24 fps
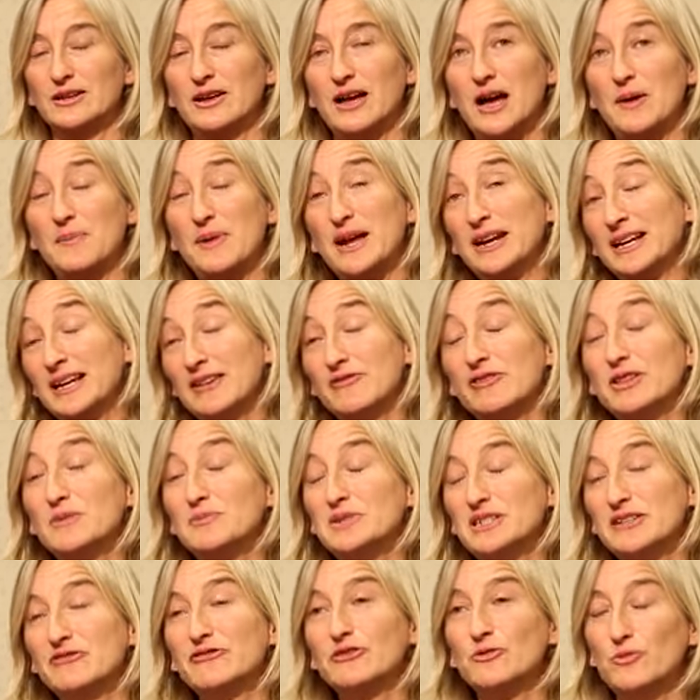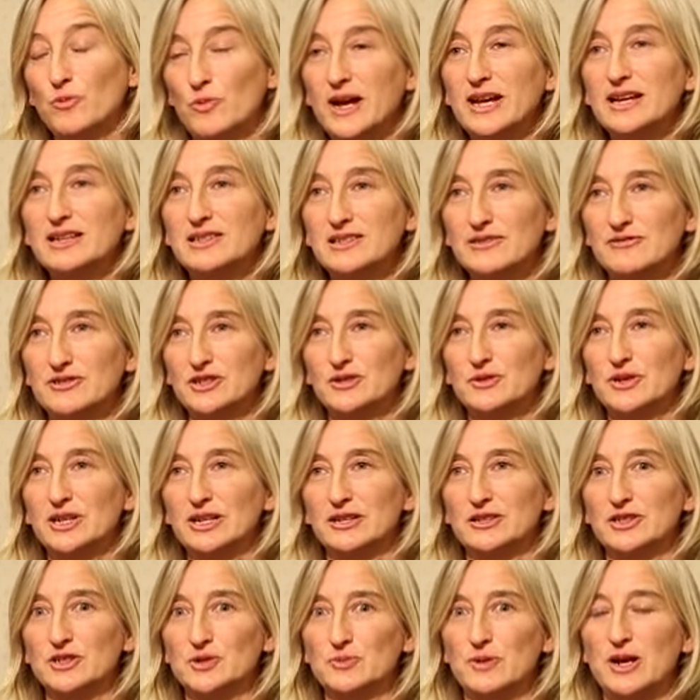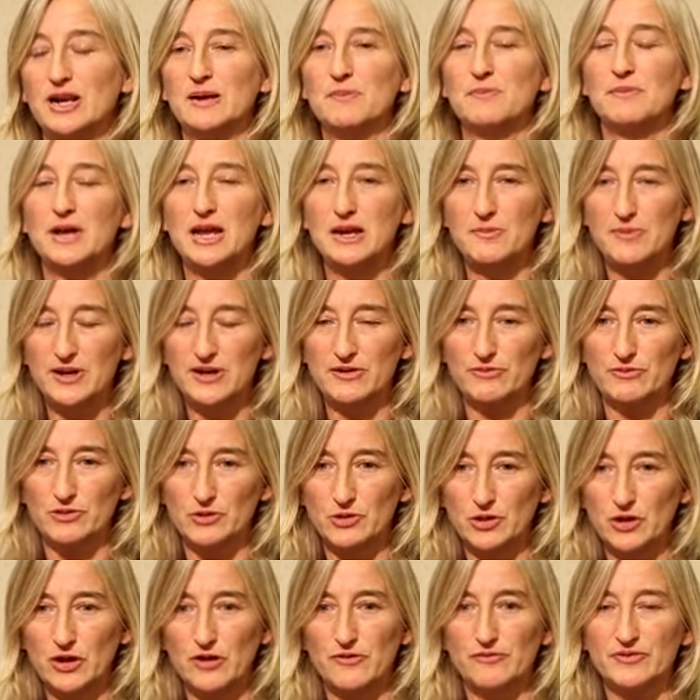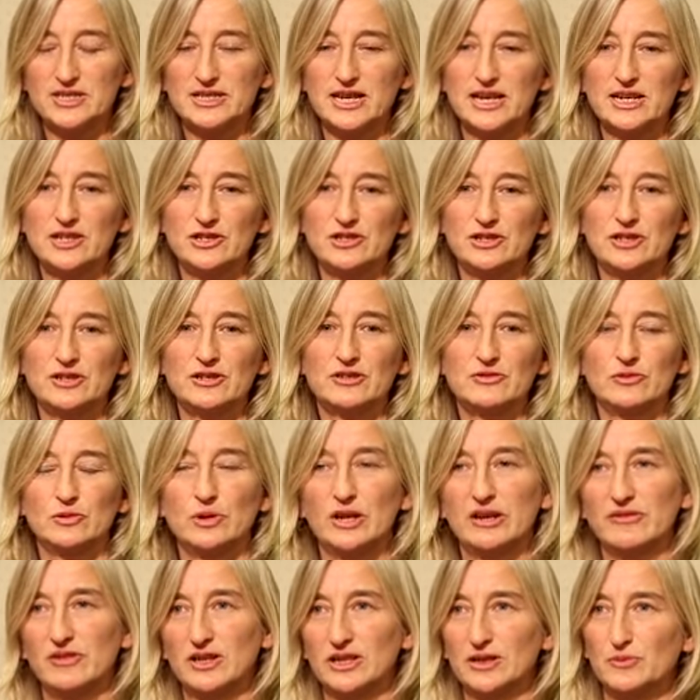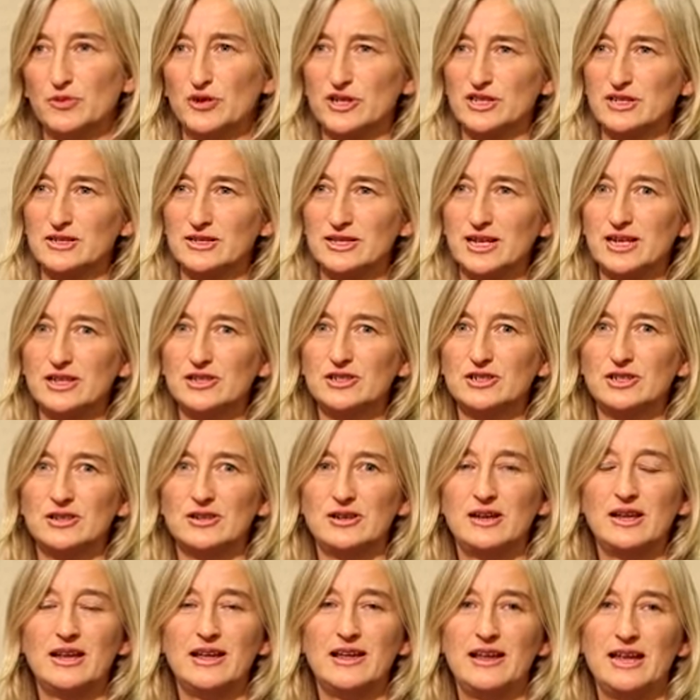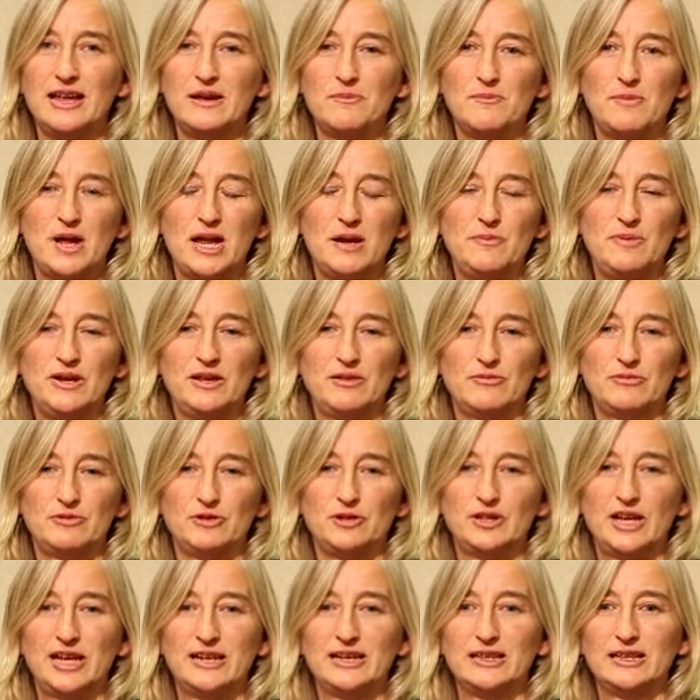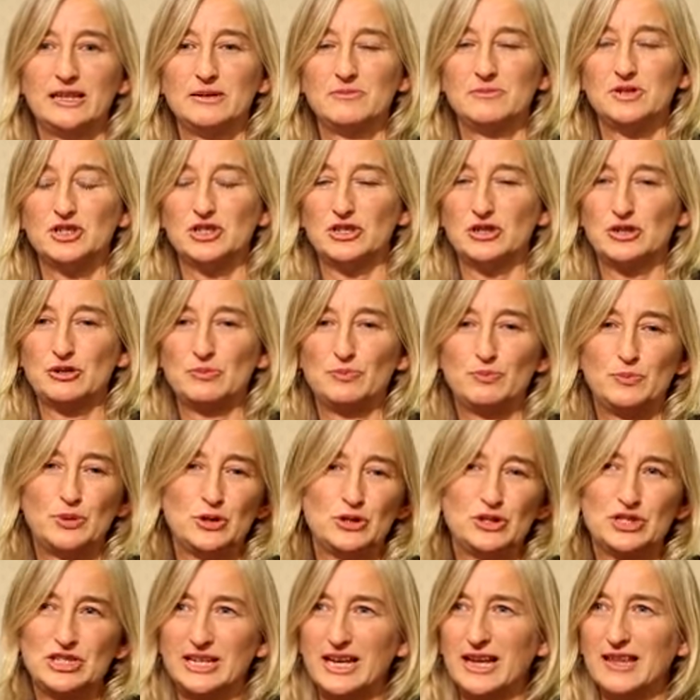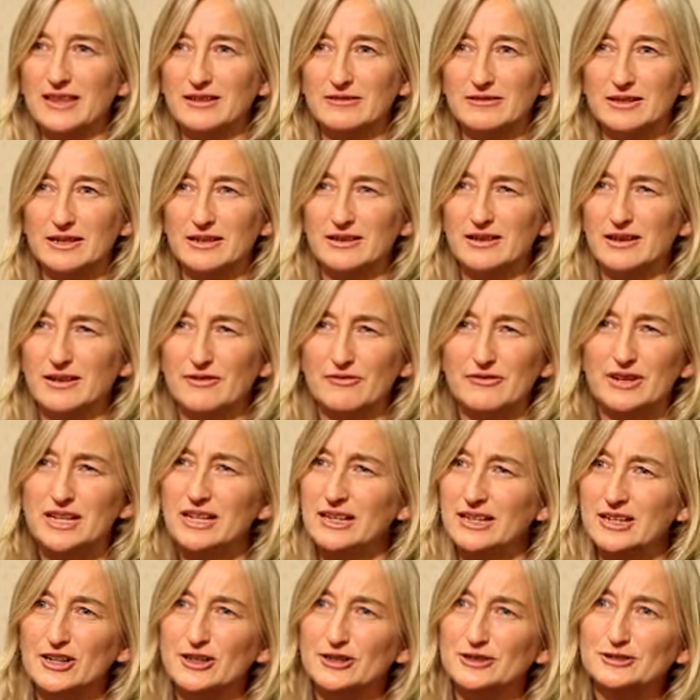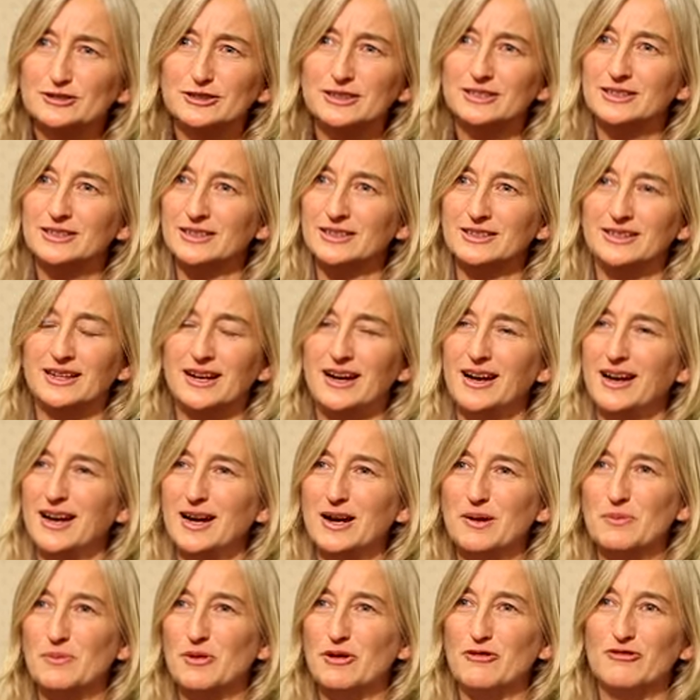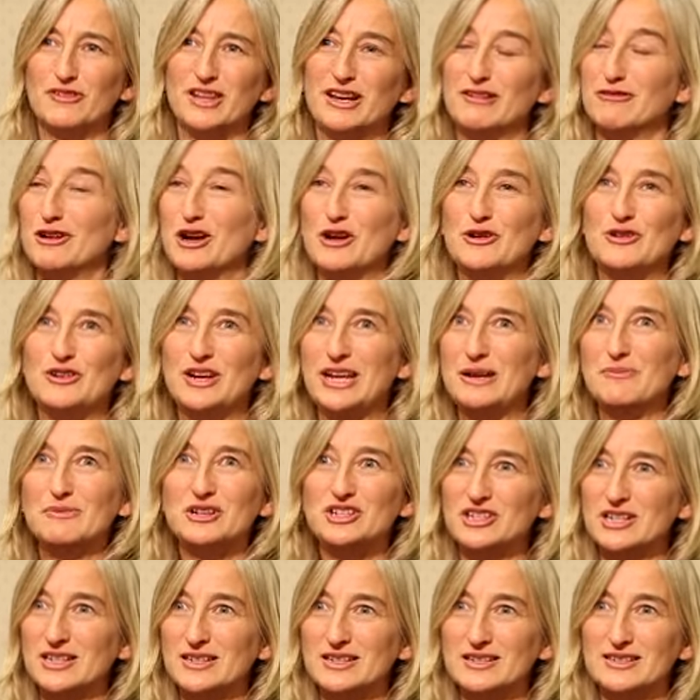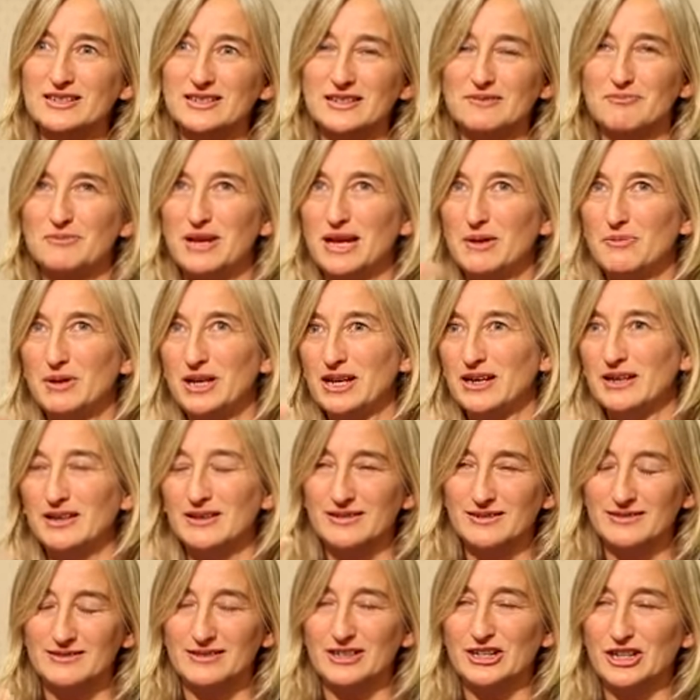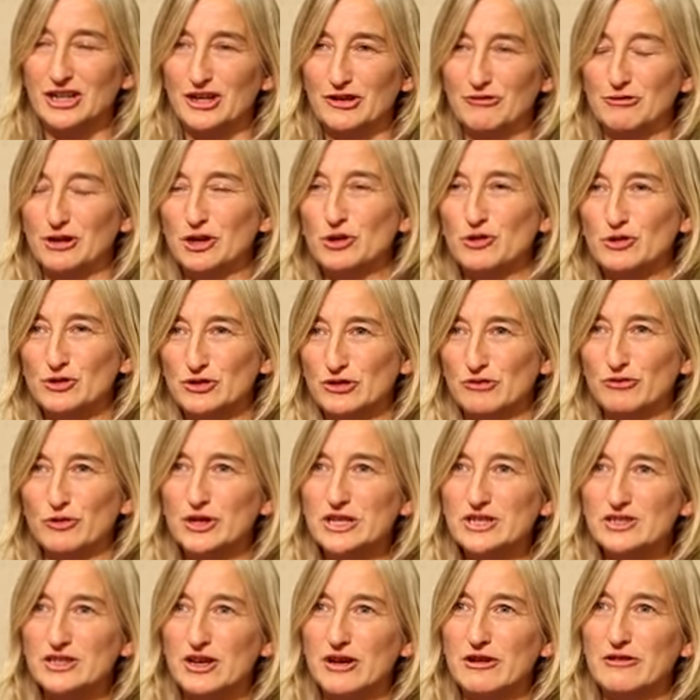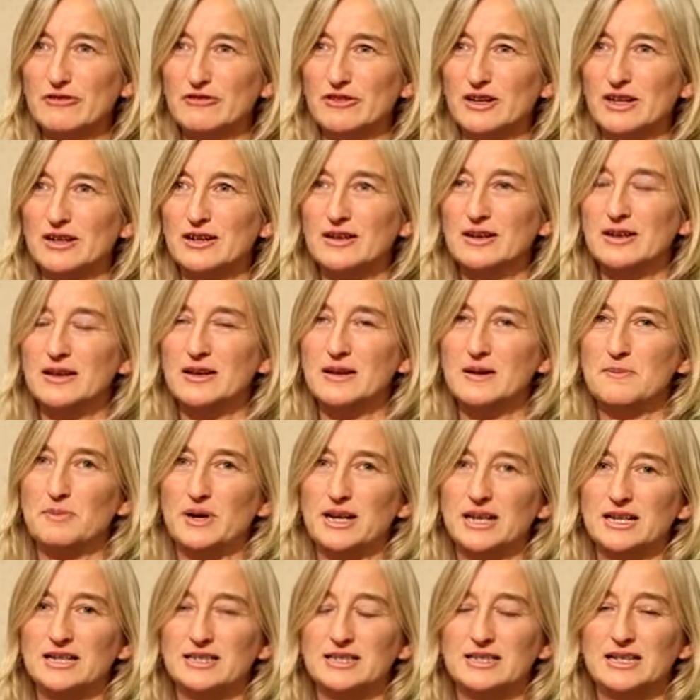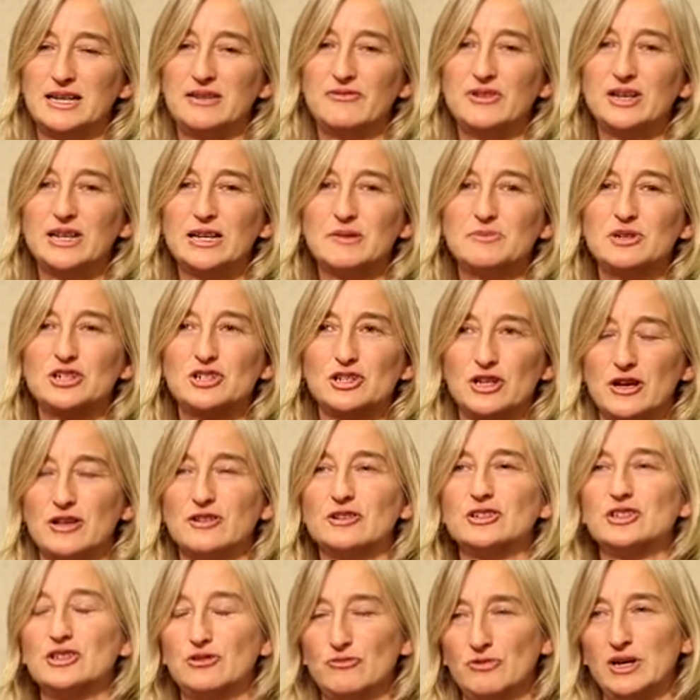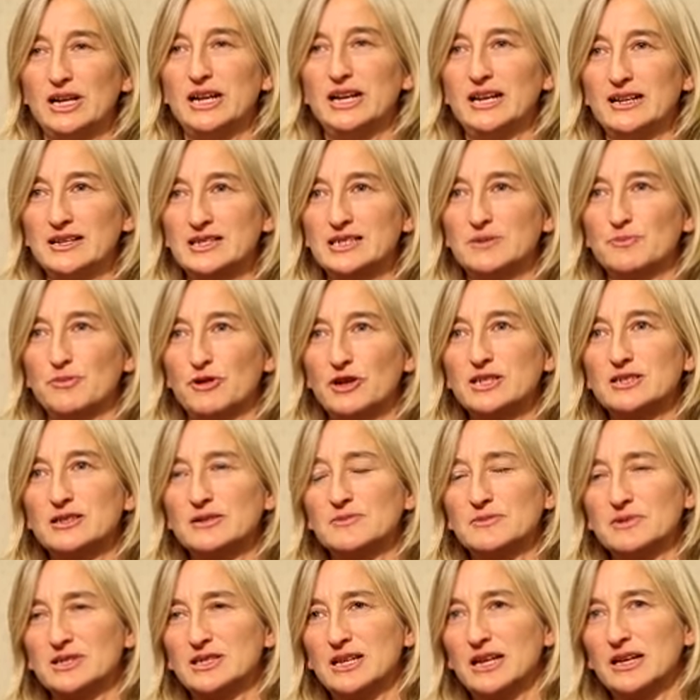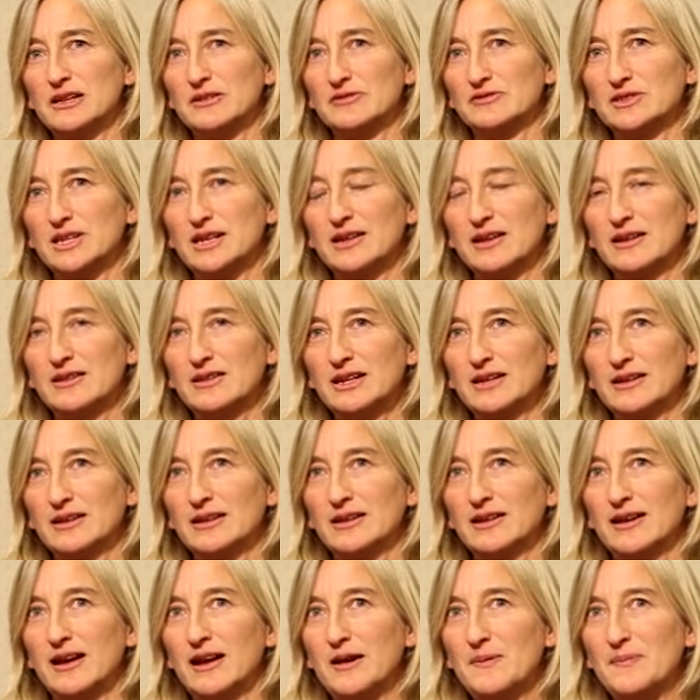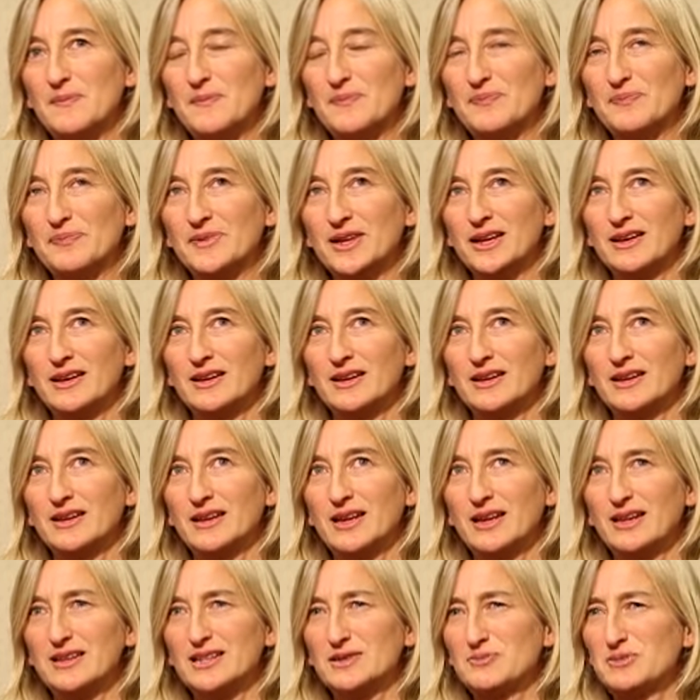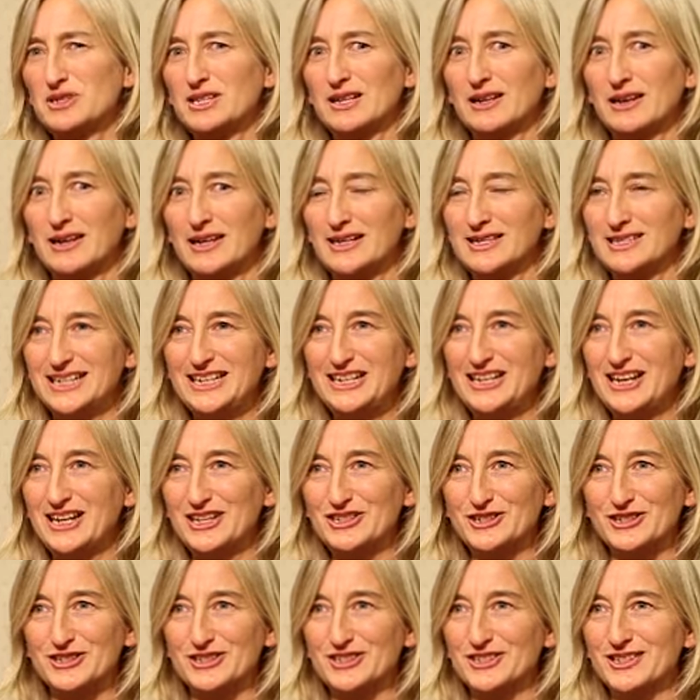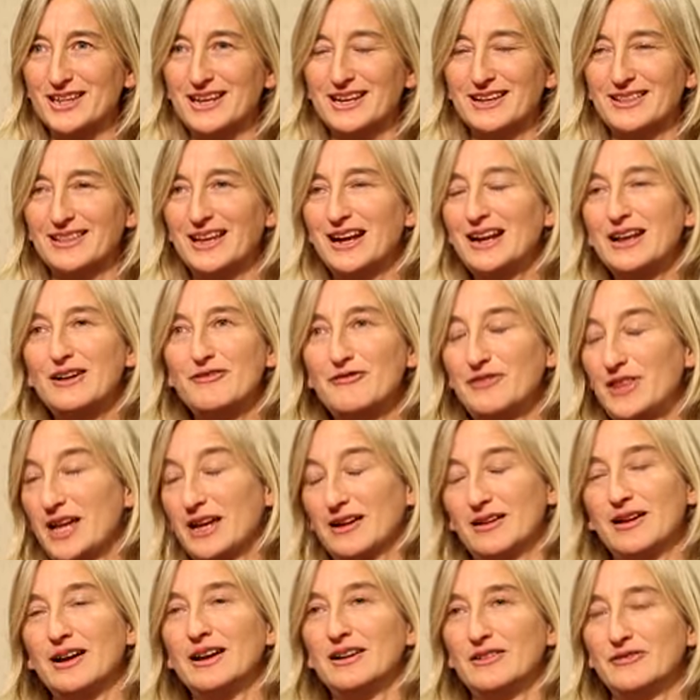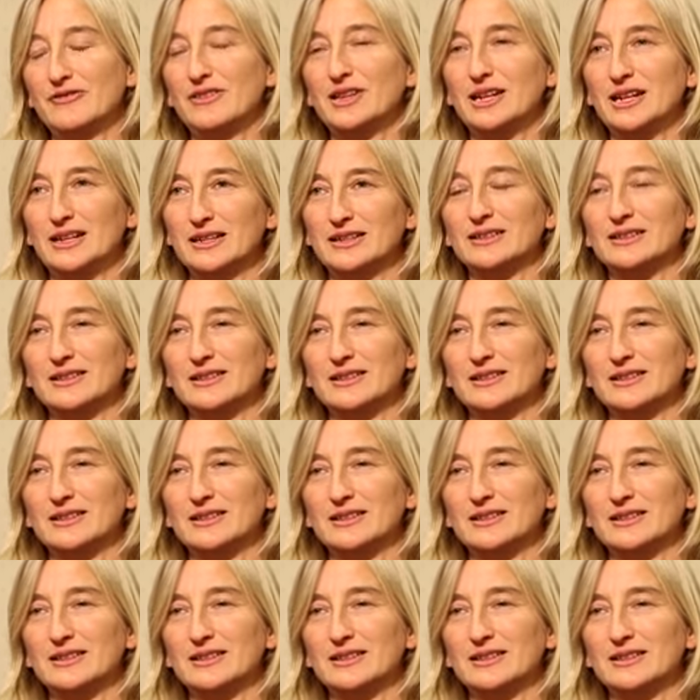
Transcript: And give them different ways of doing it as well. It may be through a conversation or giving a presentation. It may be through getting them to put together a video of their own images, and maybe record a voiceover. But it's giving them a chance to really express themselves. And I think kids, particularly teenagers, they love that kind of thing.